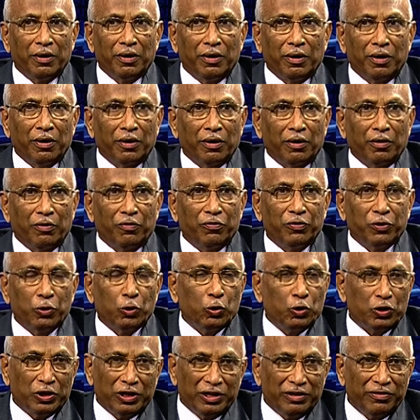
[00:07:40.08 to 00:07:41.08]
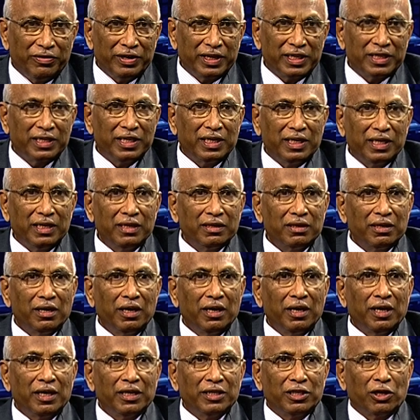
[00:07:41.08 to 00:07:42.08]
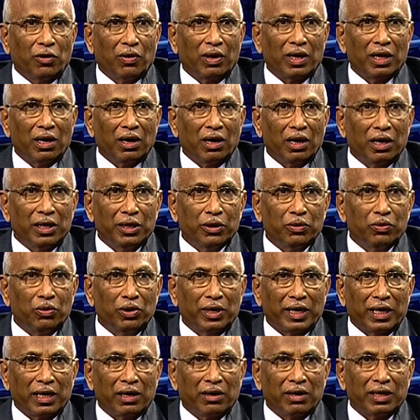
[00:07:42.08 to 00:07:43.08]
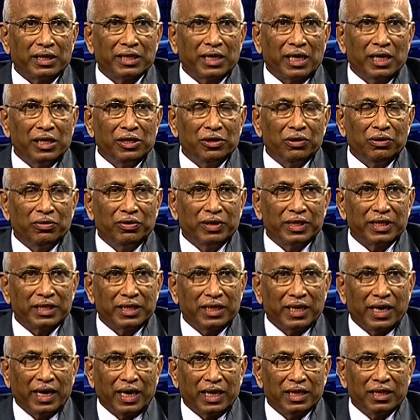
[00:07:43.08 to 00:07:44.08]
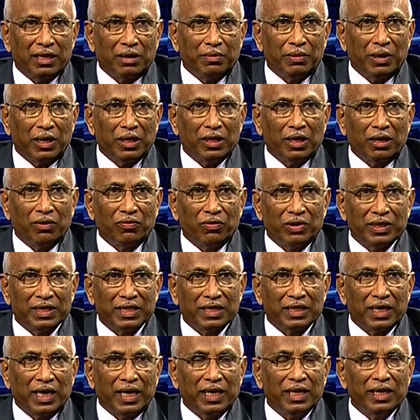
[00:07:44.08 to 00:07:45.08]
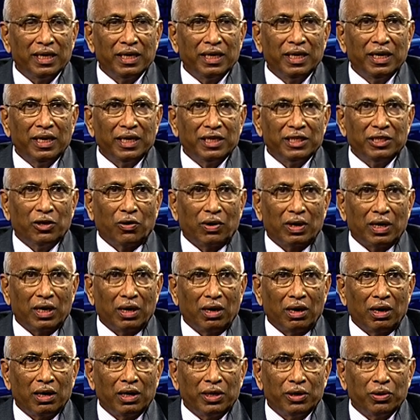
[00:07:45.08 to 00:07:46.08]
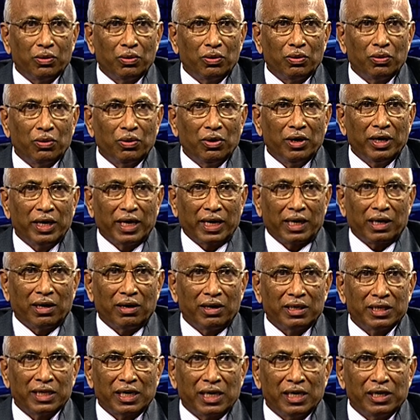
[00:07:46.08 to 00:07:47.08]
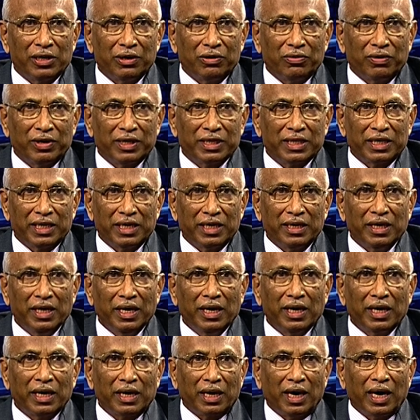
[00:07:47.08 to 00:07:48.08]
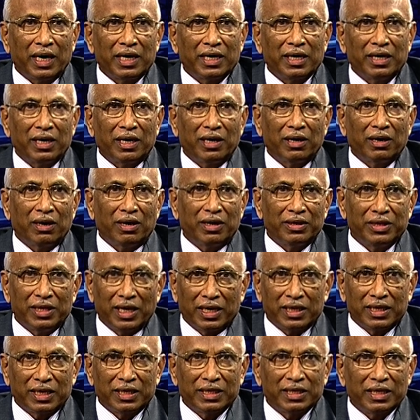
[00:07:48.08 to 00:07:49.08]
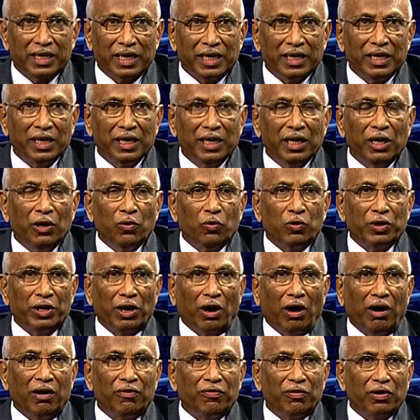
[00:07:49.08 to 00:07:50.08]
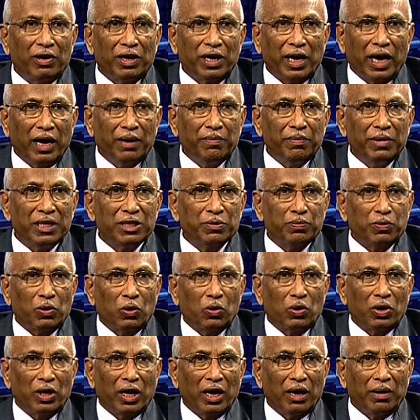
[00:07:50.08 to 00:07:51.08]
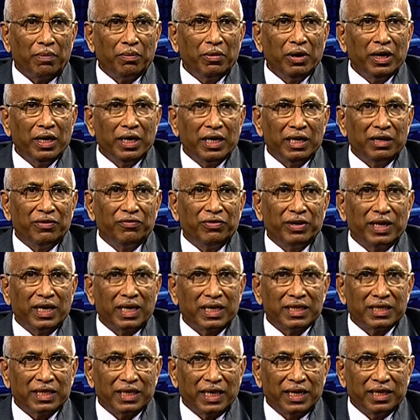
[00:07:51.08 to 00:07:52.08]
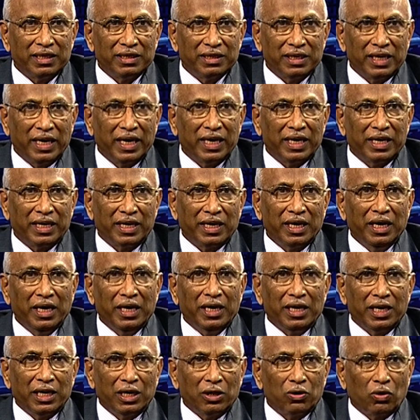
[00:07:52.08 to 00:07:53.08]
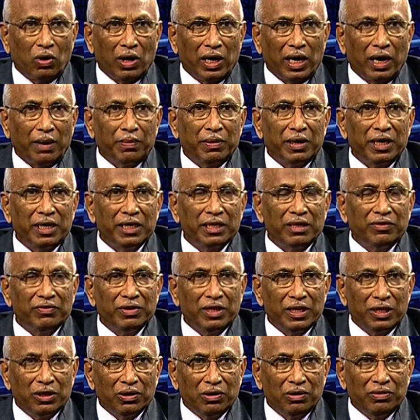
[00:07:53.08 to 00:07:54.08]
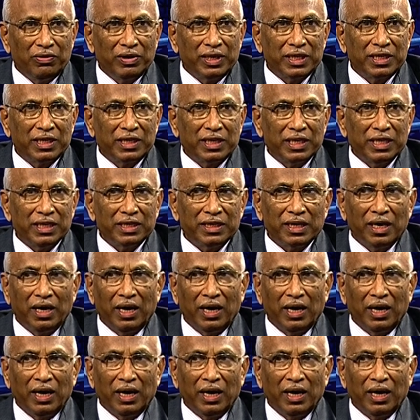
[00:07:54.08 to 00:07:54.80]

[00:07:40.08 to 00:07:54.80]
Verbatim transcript: a few universities Jawaharlal Nehru Technological University Hyderabad on one side, Jawaharlal Nehru Technological University Kakinada on the other side. We offer MS program in VLSI engineering in collaboration with the universities